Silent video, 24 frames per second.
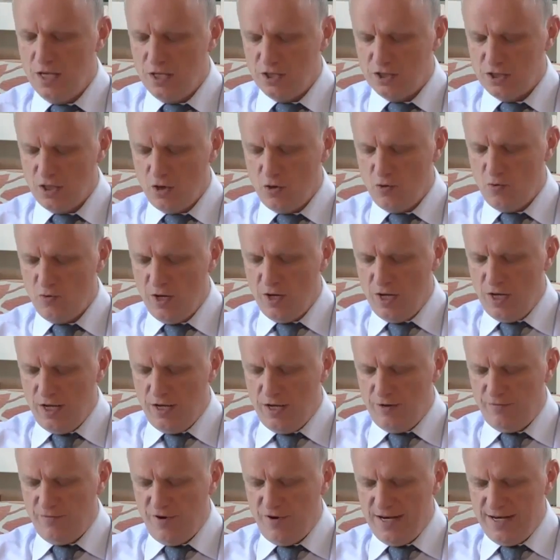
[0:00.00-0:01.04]
So
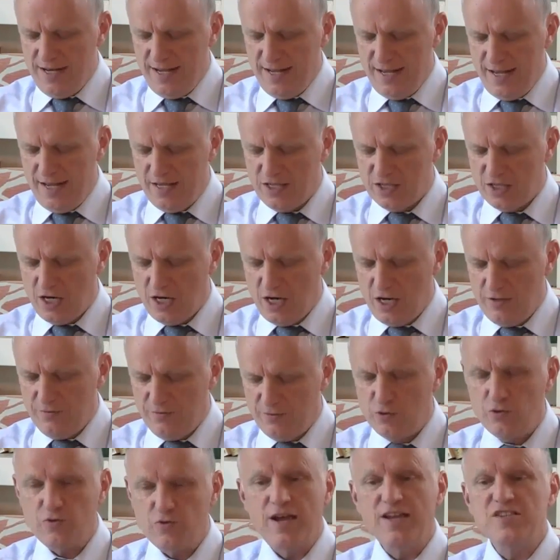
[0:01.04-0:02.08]
really, it's kind
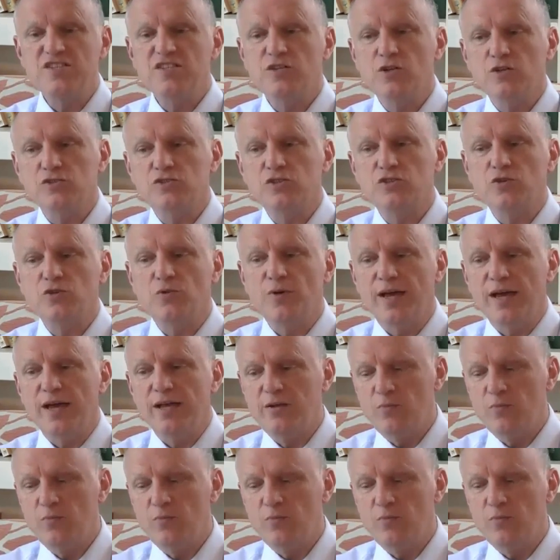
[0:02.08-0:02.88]
of crazy not to do it.